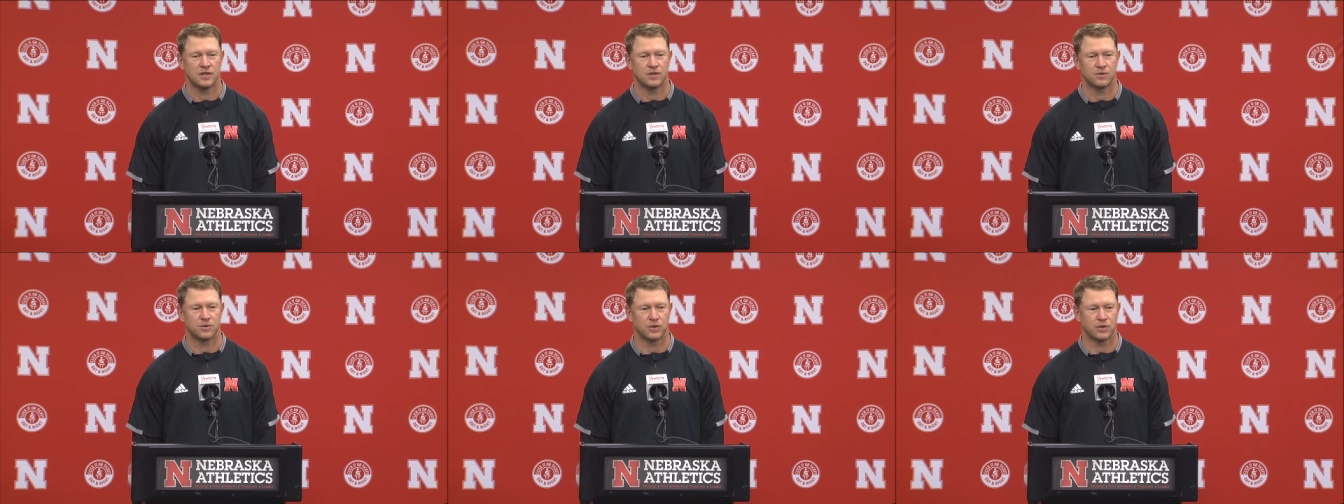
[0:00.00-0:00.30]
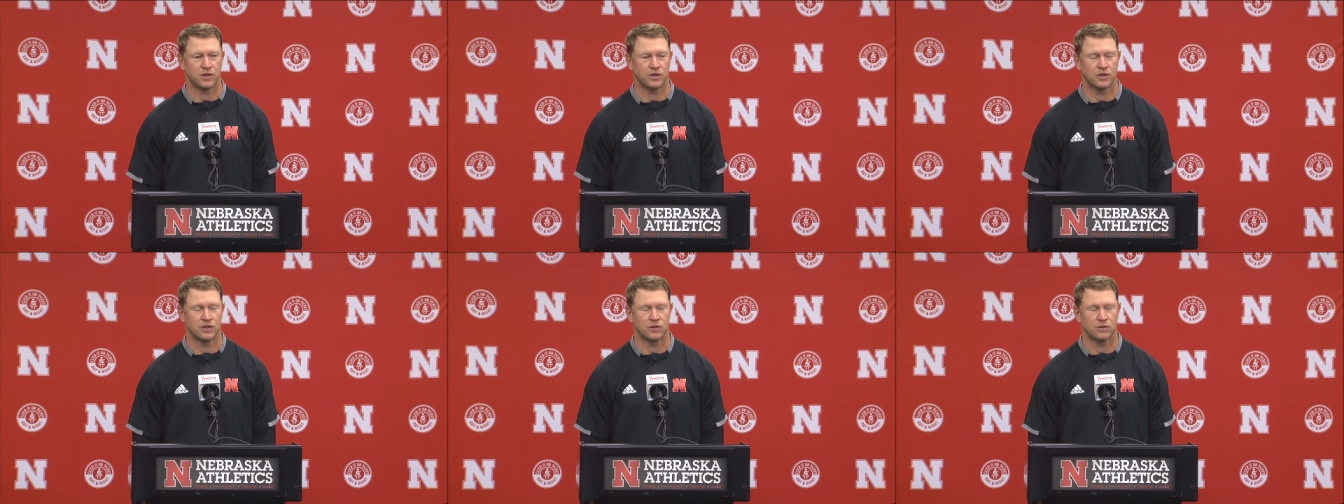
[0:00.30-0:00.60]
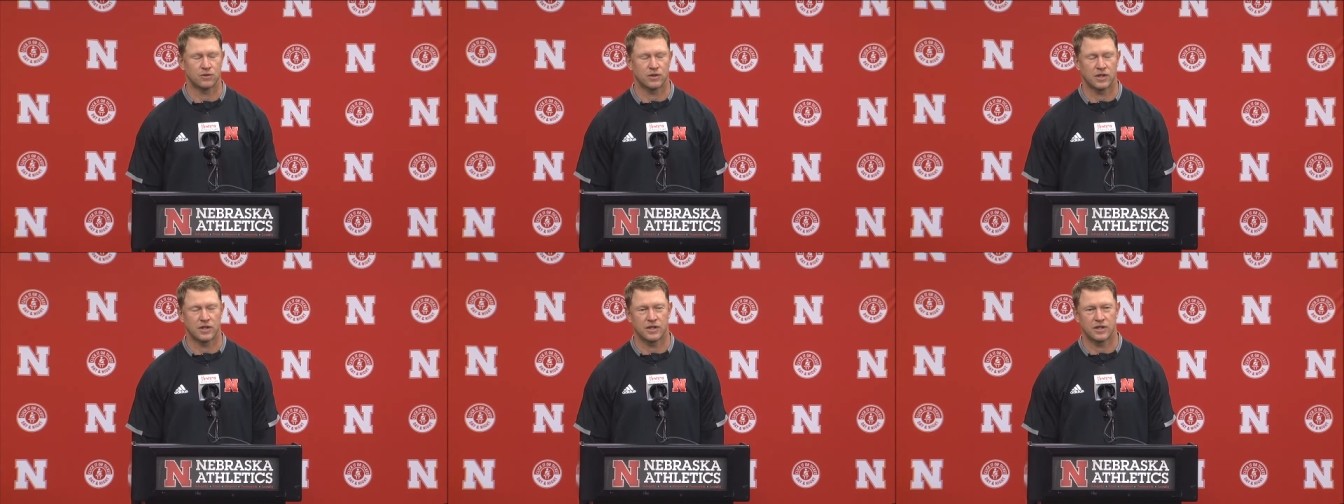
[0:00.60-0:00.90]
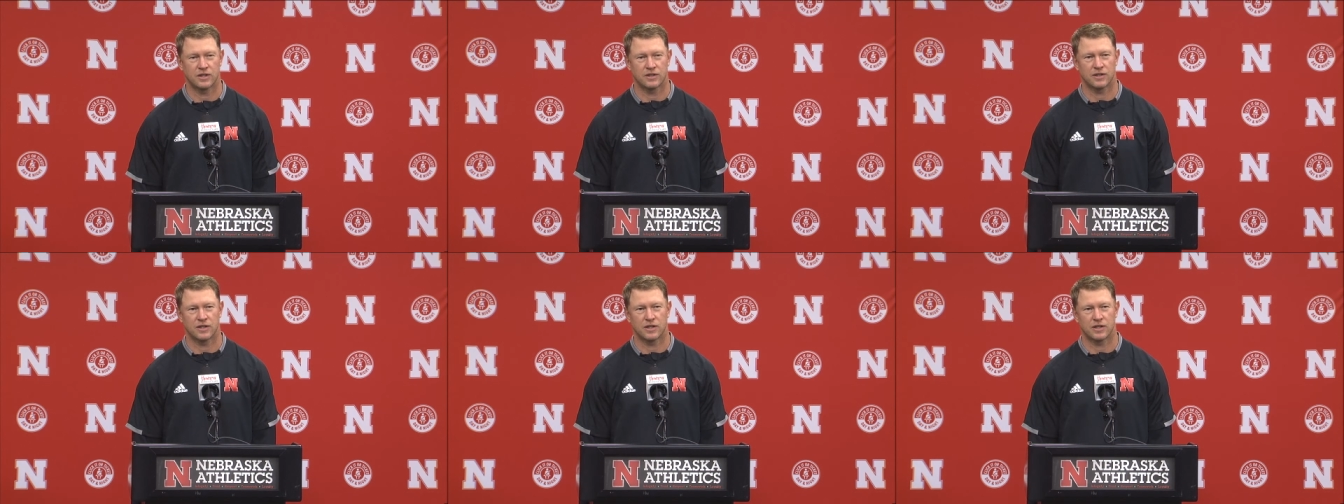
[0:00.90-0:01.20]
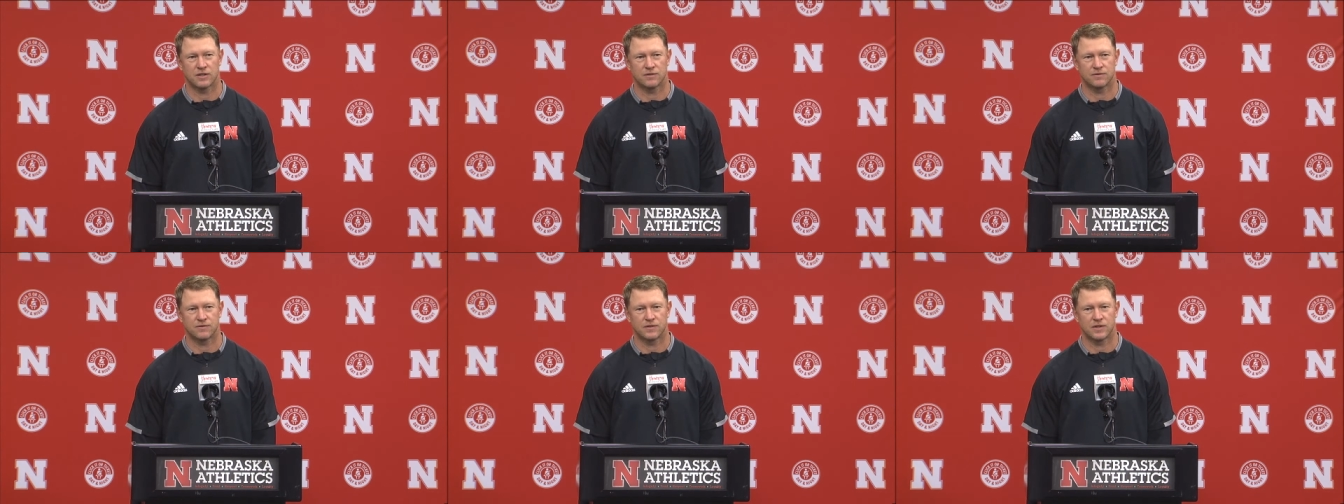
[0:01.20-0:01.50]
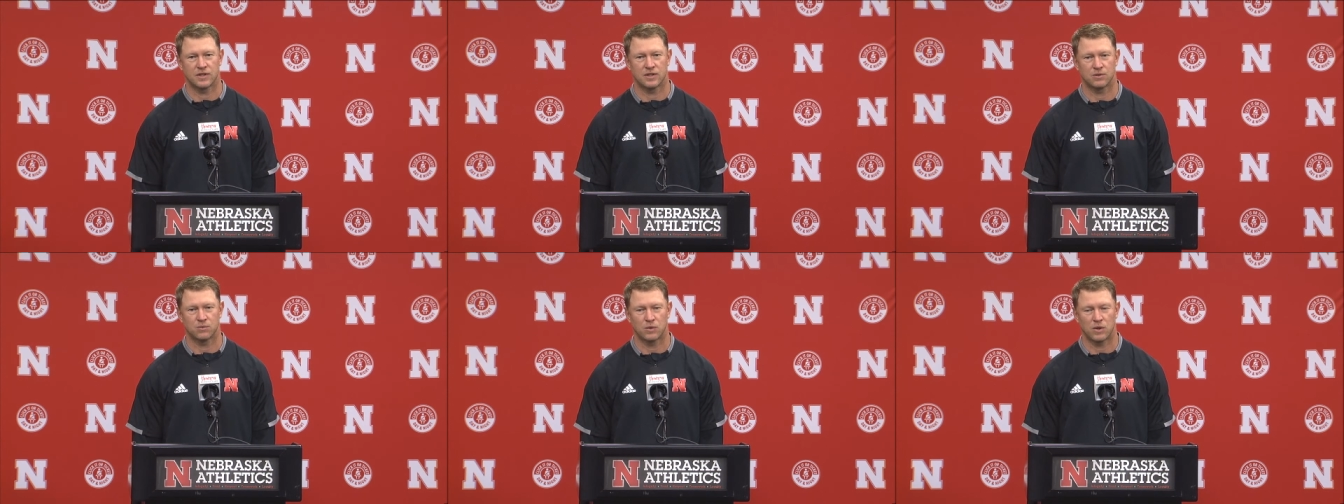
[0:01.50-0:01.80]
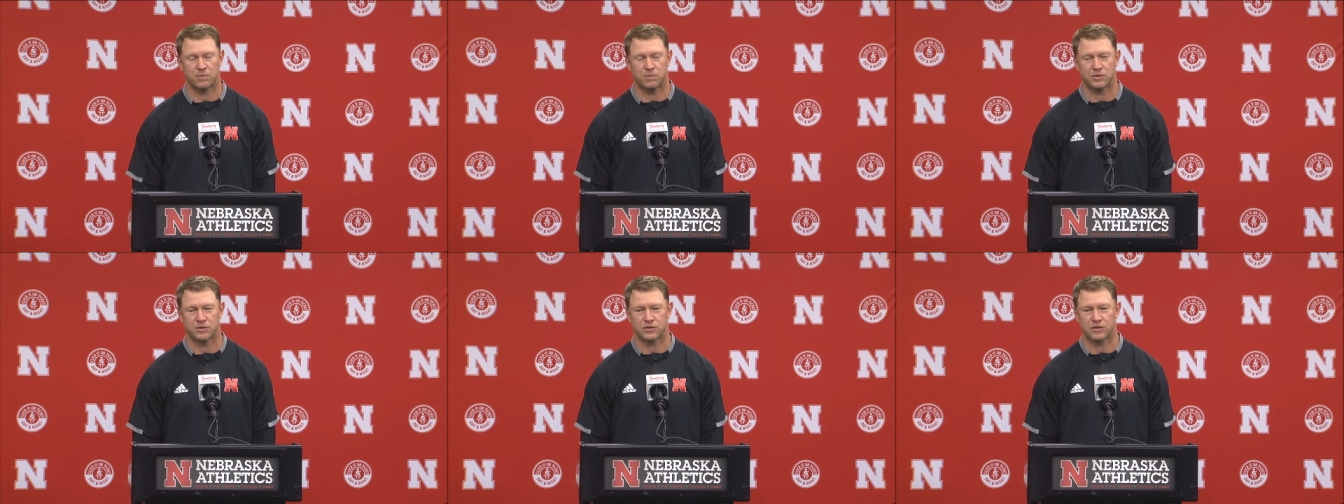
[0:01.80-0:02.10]
really good O line and a lot of uh,
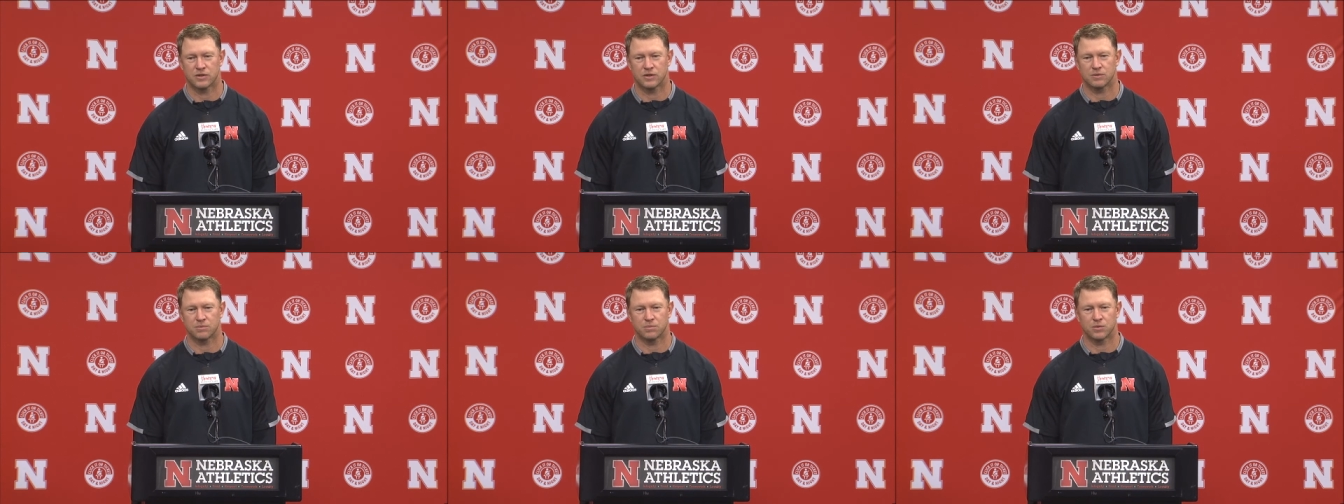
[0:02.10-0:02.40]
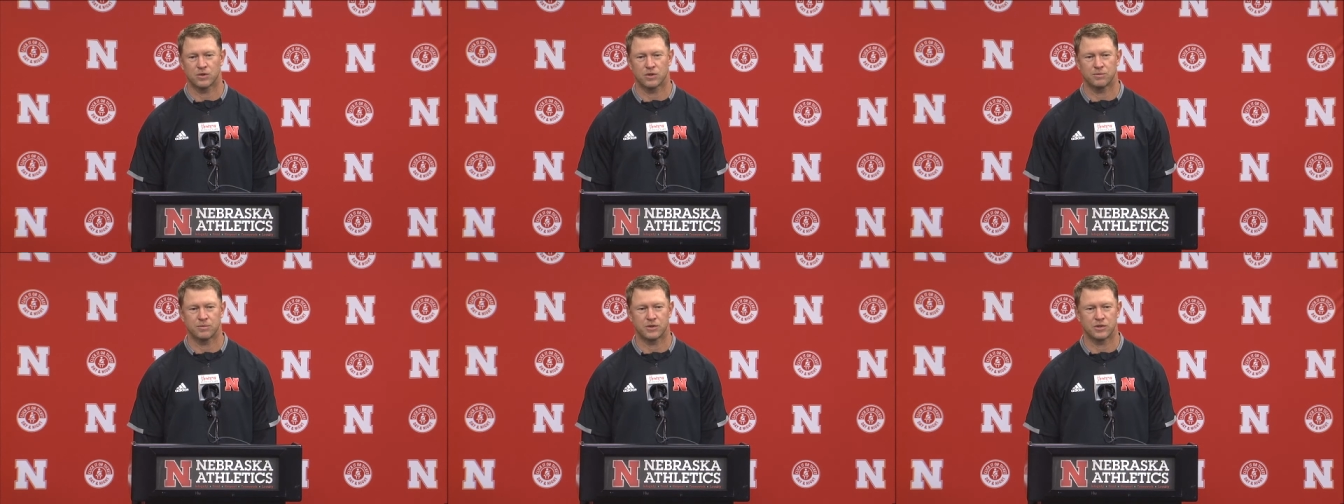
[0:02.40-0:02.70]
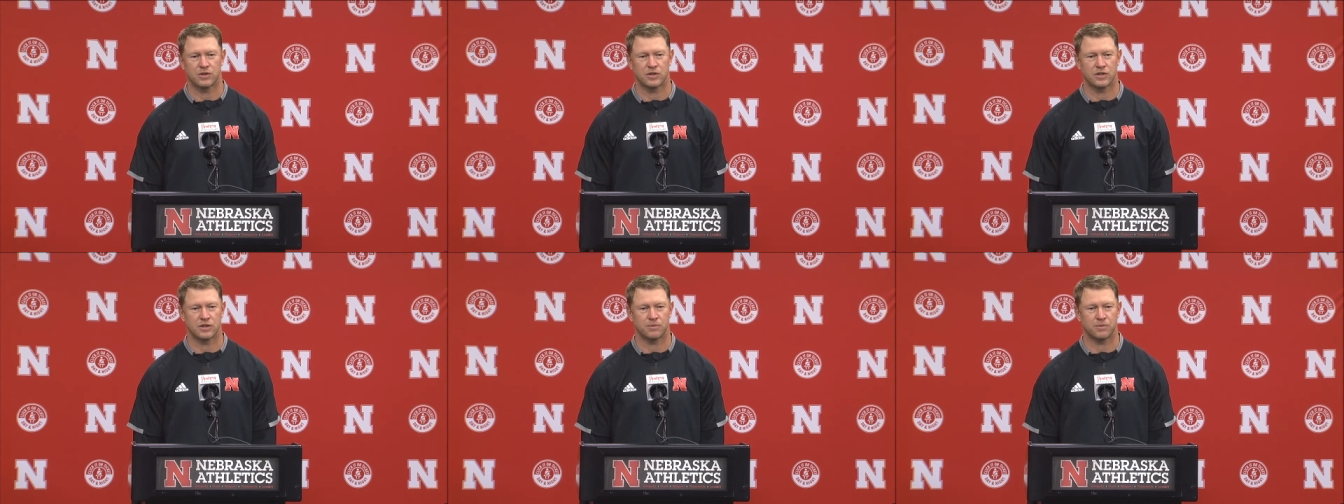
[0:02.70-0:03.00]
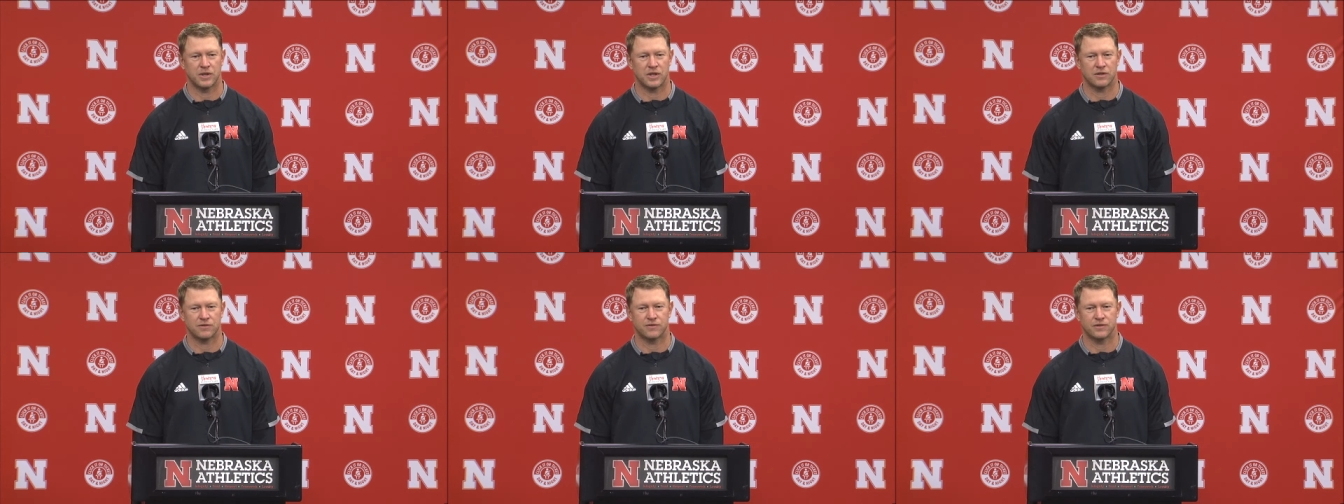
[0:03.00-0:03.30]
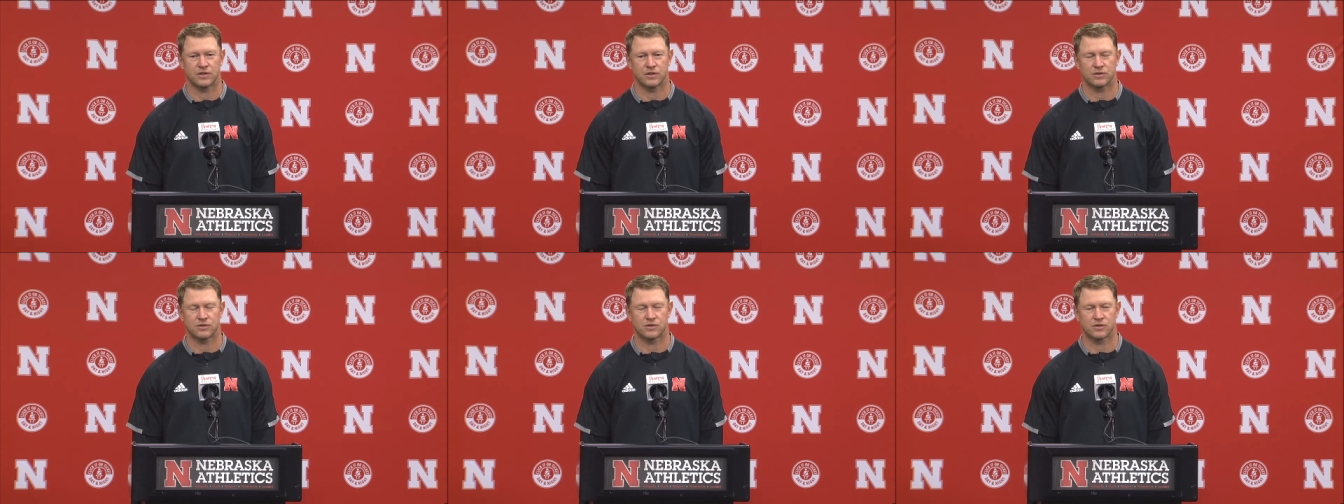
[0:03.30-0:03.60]
weapons on the perimeter and in the backfield.